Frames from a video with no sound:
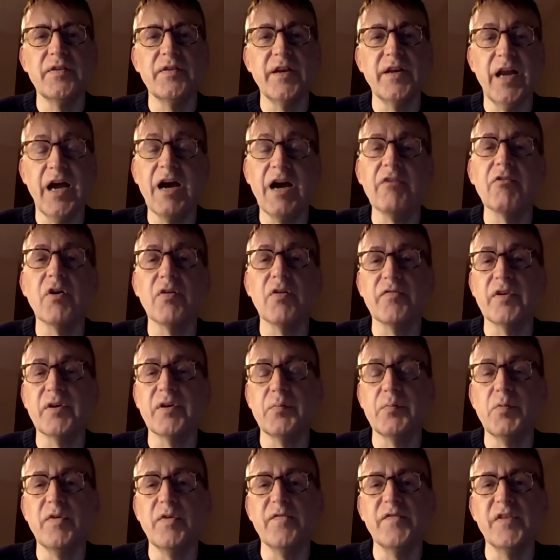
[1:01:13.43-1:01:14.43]
that are offering
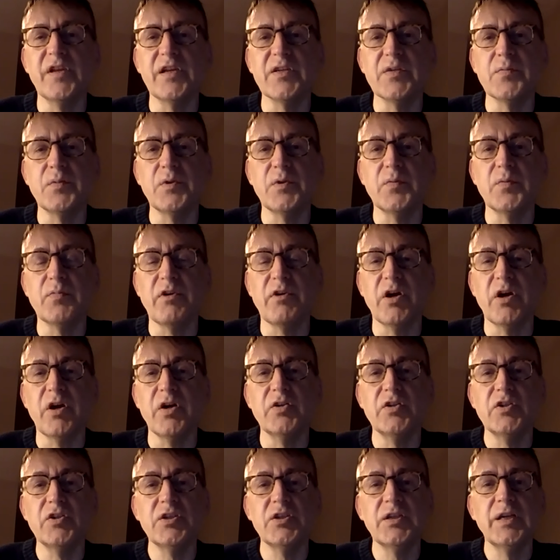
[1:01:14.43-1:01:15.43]
a more flexible
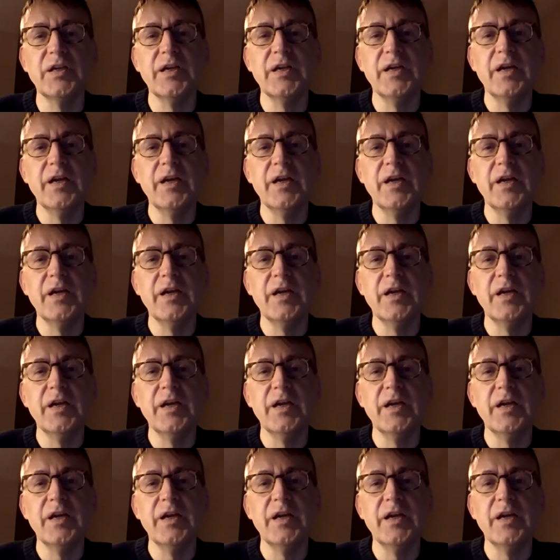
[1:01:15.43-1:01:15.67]
approach,